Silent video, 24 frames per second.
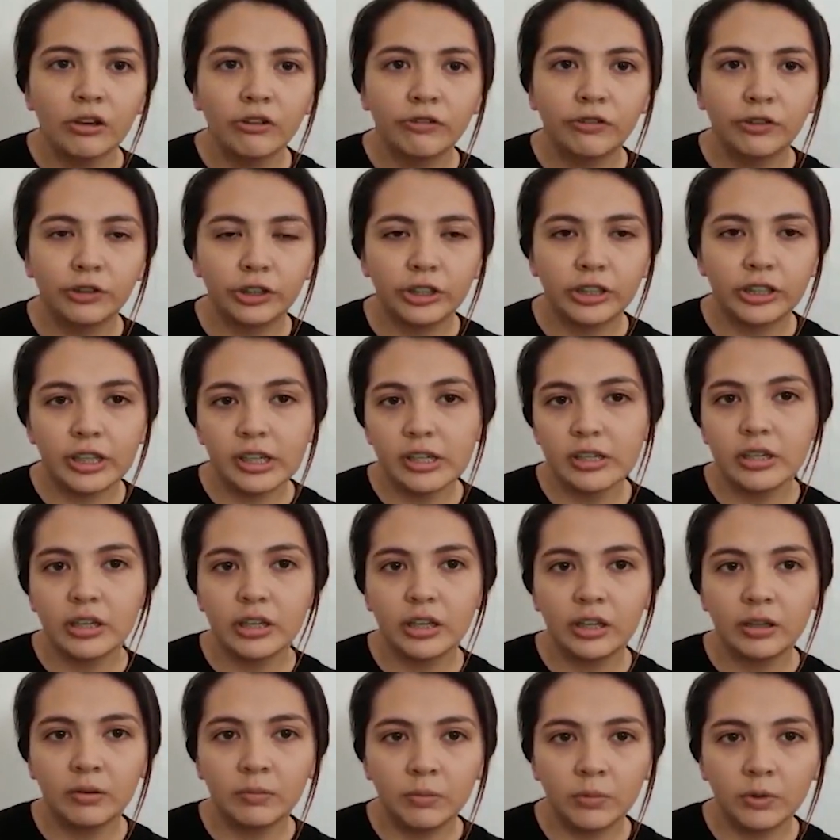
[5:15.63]
for this
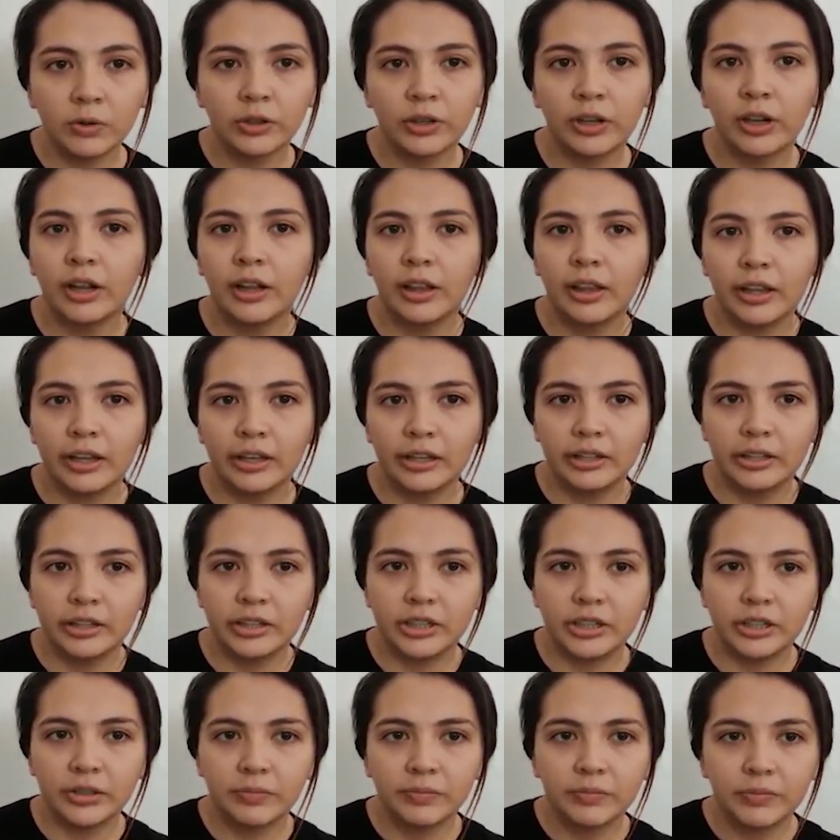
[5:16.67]
immortal
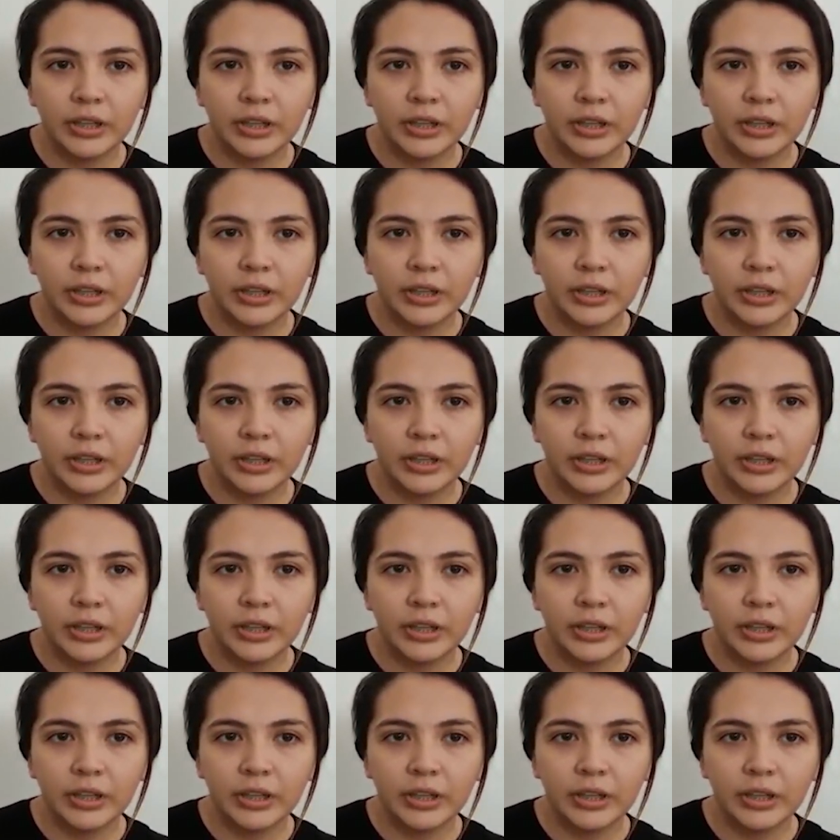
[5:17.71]
elegy.